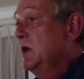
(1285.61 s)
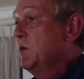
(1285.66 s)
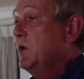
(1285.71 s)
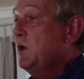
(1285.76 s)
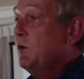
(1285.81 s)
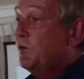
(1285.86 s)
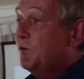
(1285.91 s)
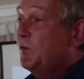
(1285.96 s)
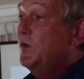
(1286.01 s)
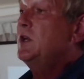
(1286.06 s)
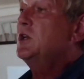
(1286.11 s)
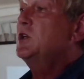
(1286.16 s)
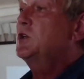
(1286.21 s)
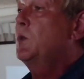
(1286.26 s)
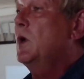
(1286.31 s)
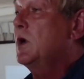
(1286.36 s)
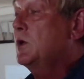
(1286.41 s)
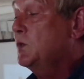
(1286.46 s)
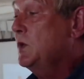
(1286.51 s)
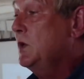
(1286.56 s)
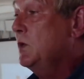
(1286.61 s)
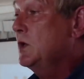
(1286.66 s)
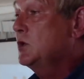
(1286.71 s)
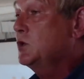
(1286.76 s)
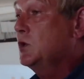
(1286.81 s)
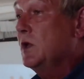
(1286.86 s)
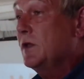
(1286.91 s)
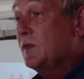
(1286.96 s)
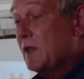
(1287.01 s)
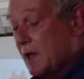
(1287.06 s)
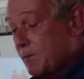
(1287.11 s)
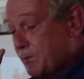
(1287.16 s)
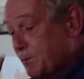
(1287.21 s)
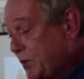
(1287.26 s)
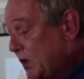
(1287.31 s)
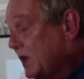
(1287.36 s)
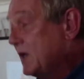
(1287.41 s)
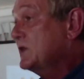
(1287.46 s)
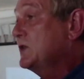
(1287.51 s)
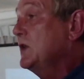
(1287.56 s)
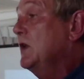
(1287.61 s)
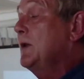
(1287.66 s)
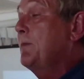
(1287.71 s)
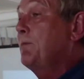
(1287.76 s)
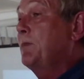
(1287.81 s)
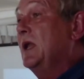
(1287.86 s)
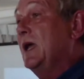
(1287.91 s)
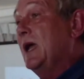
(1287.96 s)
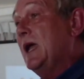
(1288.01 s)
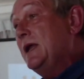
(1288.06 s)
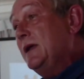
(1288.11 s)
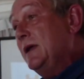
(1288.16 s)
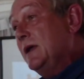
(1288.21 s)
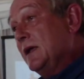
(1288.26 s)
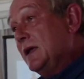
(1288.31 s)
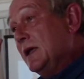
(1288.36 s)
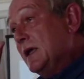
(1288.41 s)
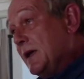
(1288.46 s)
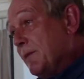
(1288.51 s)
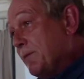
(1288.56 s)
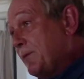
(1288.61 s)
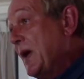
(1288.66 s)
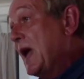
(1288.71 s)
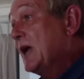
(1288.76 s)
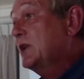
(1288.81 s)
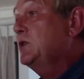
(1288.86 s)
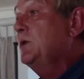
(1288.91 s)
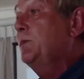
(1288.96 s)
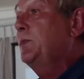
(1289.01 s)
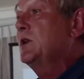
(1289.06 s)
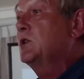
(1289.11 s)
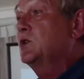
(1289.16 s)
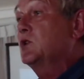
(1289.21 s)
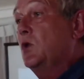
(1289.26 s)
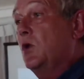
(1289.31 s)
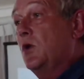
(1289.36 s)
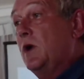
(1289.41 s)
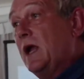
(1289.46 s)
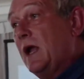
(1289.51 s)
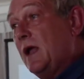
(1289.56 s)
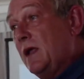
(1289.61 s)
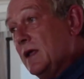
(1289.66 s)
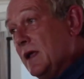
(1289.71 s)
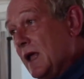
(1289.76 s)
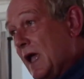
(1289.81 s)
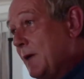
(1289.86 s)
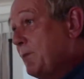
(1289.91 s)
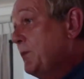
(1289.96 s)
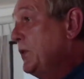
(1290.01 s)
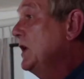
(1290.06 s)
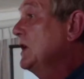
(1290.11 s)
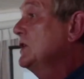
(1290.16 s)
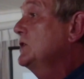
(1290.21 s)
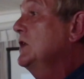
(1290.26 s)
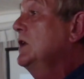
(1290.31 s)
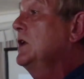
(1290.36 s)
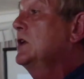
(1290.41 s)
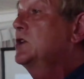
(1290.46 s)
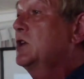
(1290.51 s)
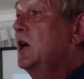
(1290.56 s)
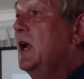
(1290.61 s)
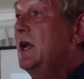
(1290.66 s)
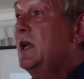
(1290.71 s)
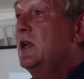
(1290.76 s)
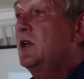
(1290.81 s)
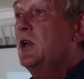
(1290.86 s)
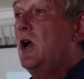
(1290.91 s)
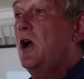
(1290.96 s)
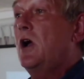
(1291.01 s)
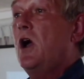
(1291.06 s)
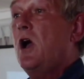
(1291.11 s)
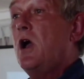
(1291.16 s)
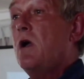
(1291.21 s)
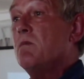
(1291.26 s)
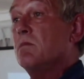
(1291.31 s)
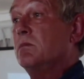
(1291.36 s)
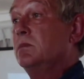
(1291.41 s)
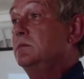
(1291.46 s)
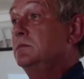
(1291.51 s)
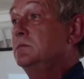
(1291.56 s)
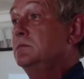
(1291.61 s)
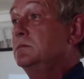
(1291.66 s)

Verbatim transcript: We would finish what we were doing, they'd put us on a plane, back to Pretoria and put us on a train and go home.